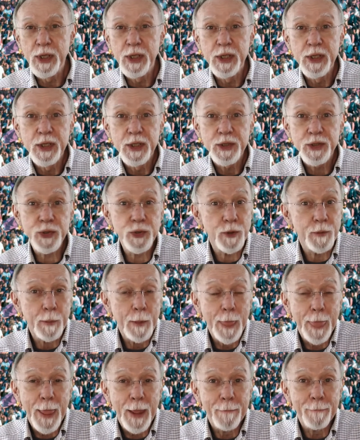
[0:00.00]
So
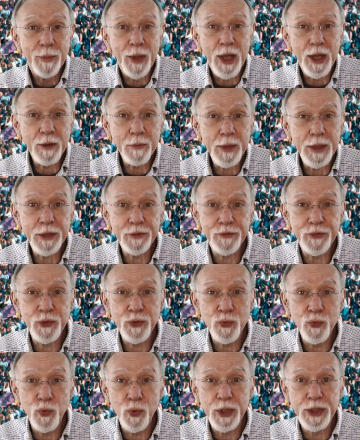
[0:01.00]
how about if you
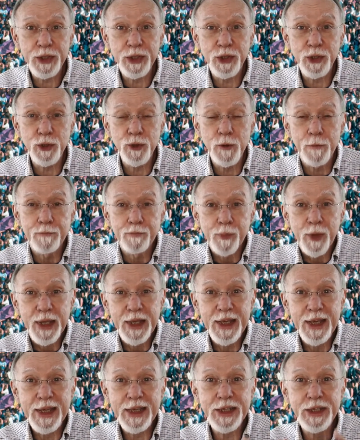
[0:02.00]
want to
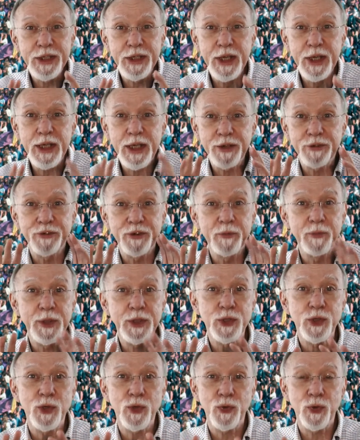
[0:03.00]
get data from this
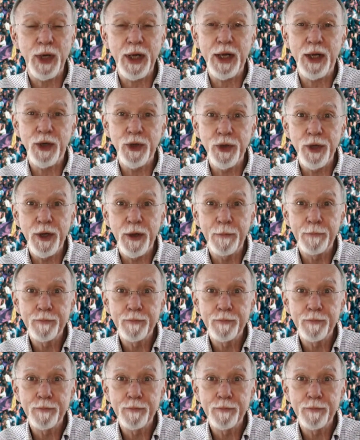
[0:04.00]
crowd?